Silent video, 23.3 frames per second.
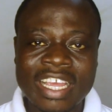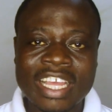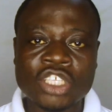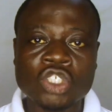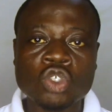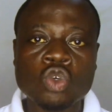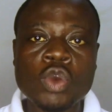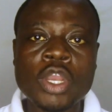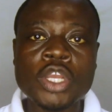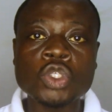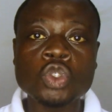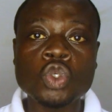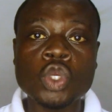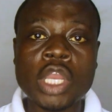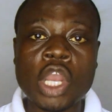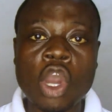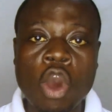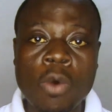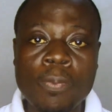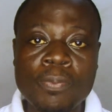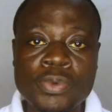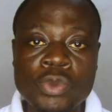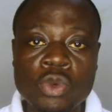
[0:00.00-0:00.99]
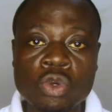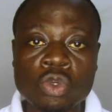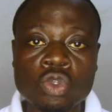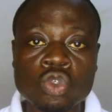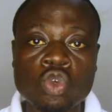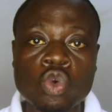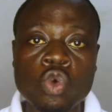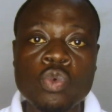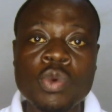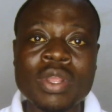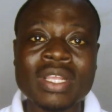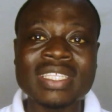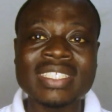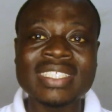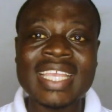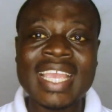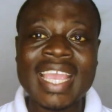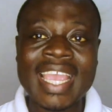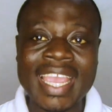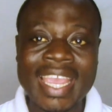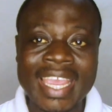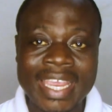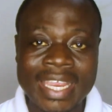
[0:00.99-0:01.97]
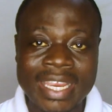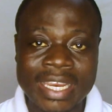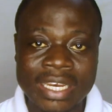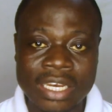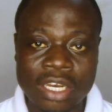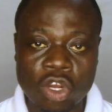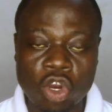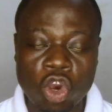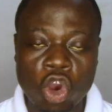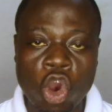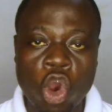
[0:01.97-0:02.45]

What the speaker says: it's going to help you to retain